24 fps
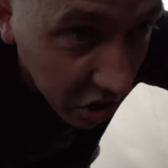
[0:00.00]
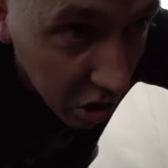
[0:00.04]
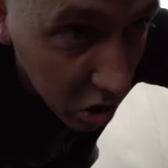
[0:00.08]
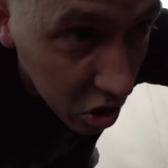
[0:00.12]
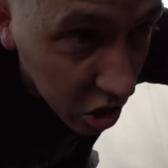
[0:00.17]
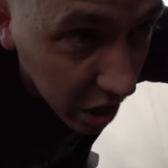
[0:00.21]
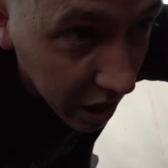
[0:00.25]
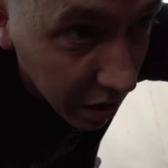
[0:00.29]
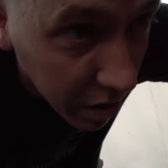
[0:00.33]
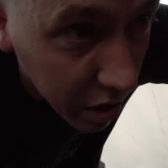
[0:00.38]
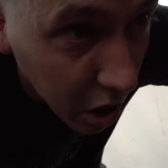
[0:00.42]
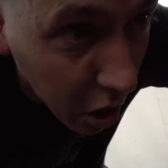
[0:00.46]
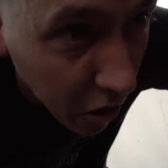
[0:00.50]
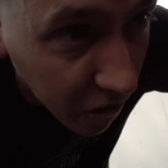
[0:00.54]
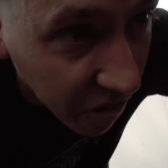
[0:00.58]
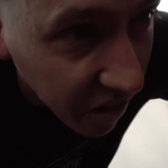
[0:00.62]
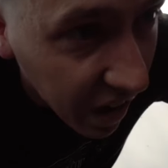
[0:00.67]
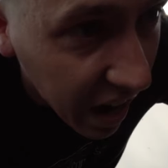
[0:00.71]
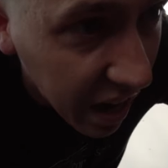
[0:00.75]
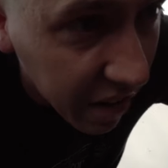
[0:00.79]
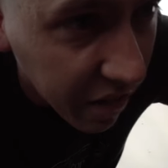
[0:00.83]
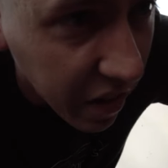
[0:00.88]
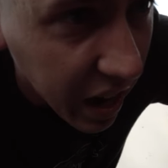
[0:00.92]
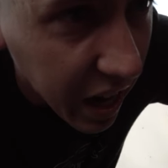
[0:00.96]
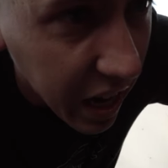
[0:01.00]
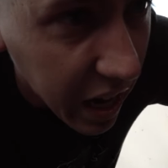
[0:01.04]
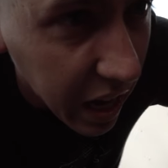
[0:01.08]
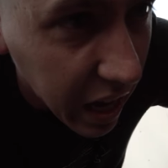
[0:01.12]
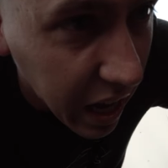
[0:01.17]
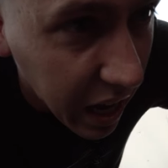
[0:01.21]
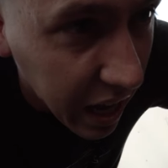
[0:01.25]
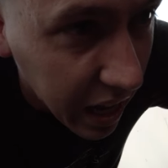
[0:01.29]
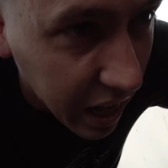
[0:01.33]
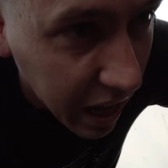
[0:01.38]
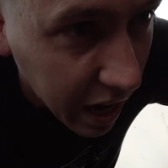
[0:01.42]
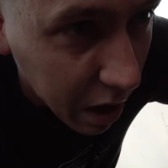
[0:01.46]
usually it would go
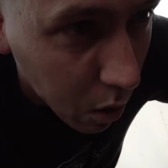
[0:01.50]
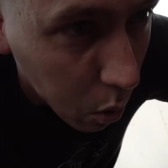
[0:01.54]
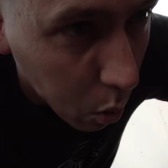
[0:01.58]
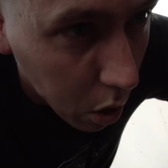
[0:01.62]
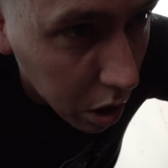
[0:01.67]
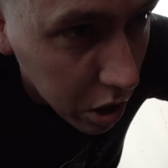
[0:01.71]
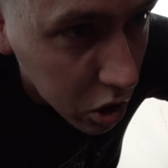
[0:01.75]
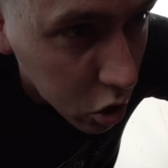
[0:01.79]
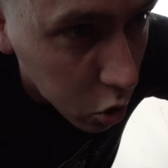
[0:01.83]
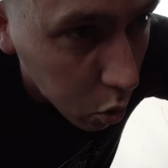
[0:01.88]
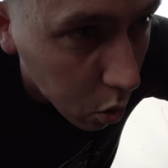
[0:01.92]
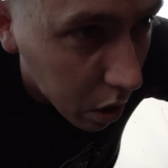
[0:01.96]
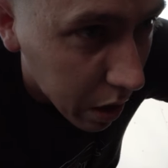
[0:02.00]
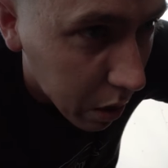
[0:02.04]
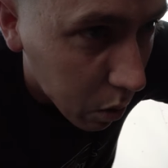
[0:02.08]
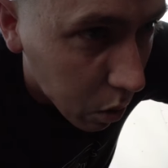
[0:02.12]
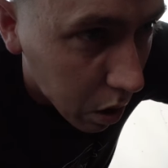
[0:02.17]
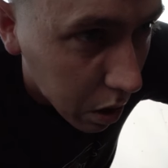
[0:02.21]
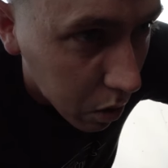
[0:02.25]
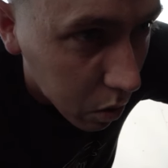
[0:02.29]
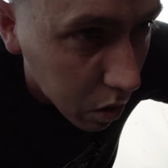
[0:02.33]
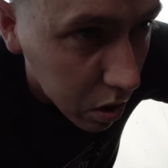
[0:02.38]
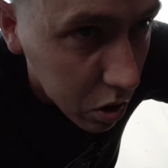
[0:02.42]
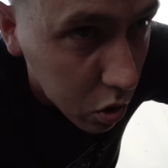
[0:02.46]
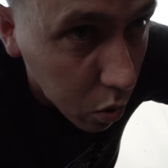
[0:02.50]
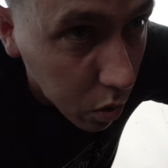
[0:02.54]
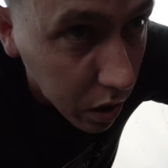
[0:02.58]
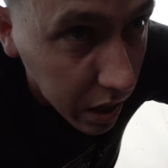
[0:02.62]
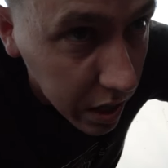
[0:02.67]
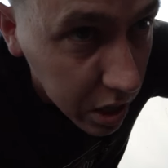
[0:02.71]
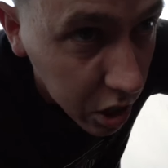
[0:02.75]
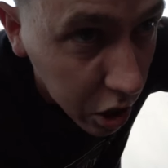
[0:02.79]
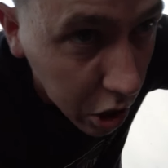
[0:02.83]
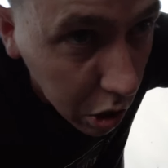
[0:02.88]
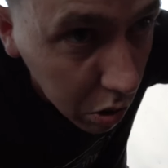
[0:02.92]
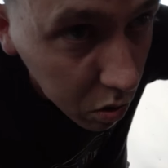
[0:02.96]
580 at like 121,
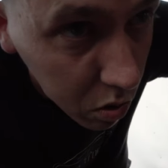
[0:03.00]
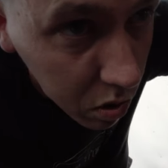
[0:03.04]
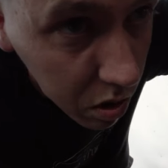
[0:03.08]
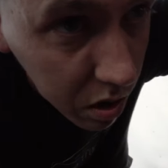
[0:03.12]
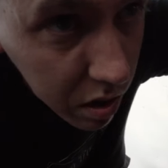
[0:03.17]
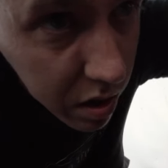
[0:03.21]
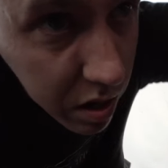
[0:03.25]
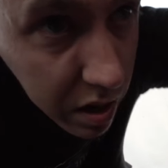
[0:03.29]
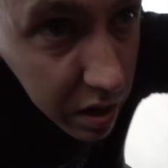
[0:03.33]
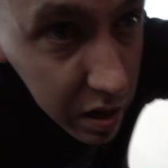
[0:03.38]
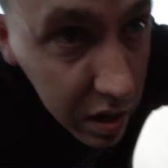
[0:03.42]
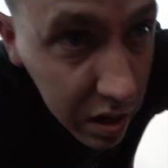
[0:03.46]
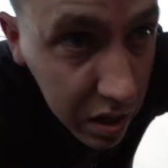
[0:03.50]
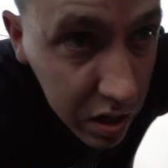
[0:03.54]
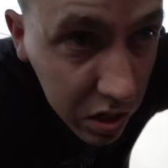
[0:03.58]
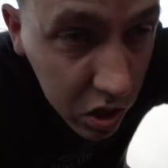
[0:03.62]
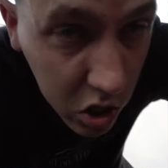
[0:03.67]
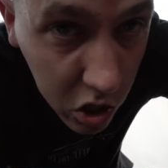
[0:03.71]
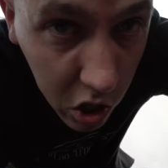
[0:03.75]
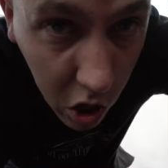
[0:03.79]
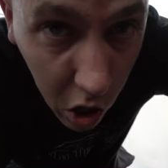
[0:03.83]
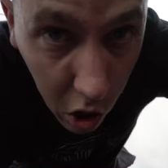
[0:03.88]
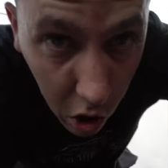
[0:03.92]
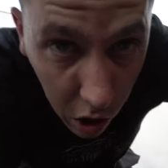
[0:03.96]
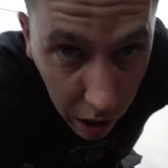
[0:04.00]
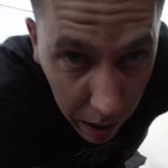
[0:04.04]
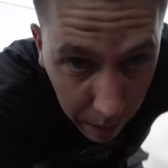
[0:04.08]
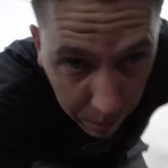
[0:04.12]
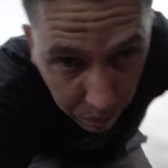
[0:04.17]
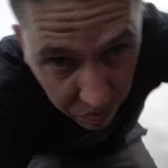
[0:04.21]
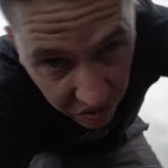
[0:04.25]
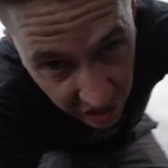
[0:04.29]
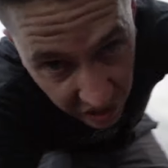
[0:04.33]
122. So I'm